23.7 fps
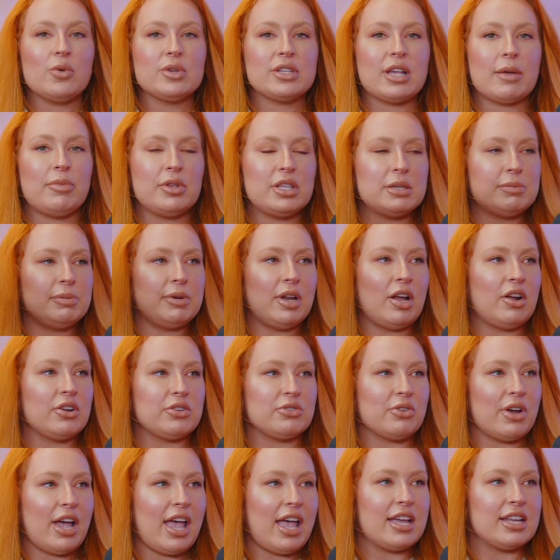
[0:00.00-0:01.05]
I was like, put this plant
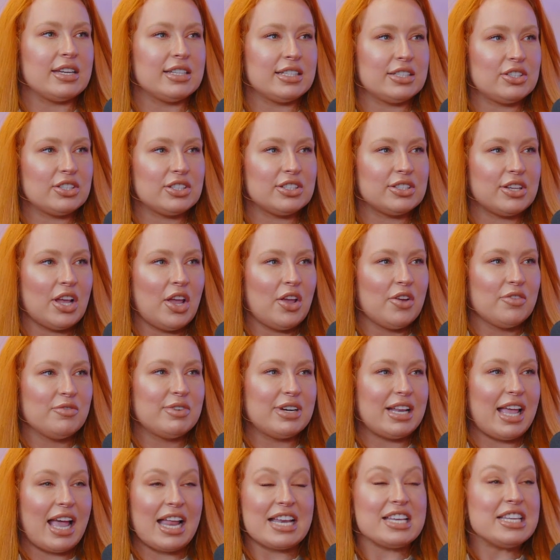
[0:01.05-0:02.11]
in your head. It just
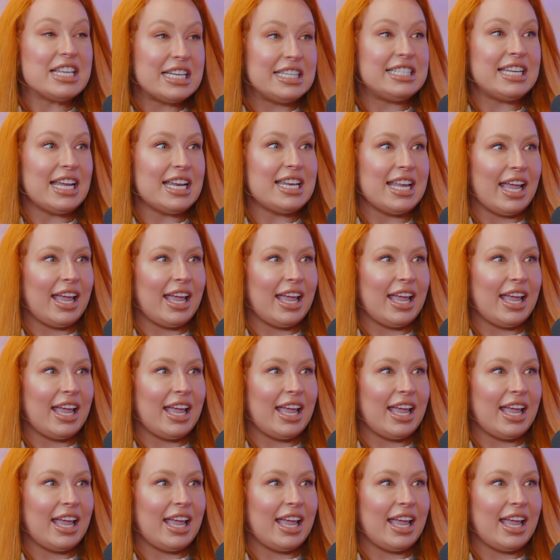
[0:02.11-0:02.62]
really, and you did